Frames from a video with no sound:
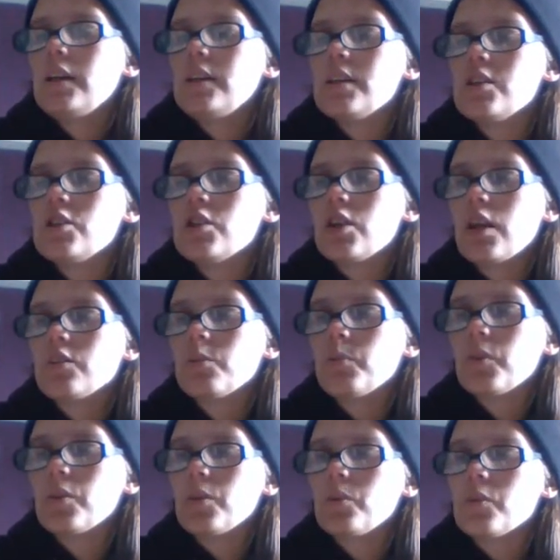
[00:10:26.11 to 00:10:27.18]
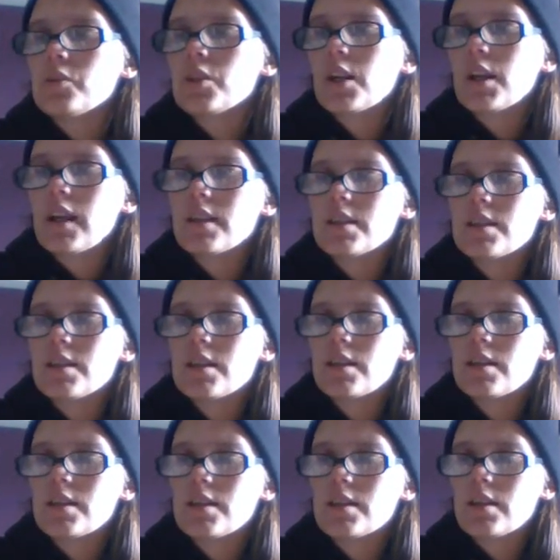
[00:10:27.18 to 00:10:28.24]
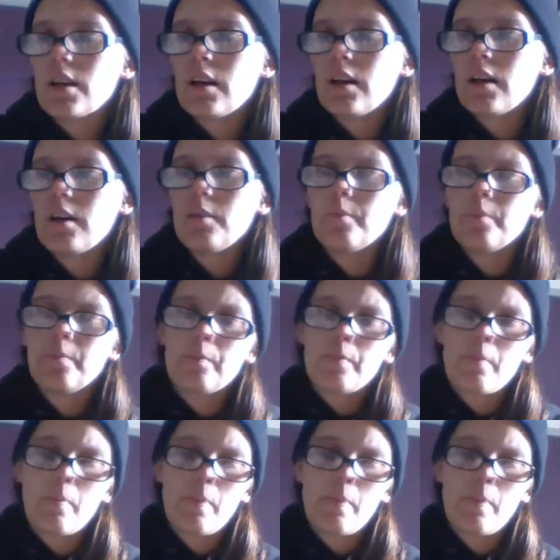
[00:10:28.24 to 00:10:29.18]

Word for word: This gentle body wash cleanses um,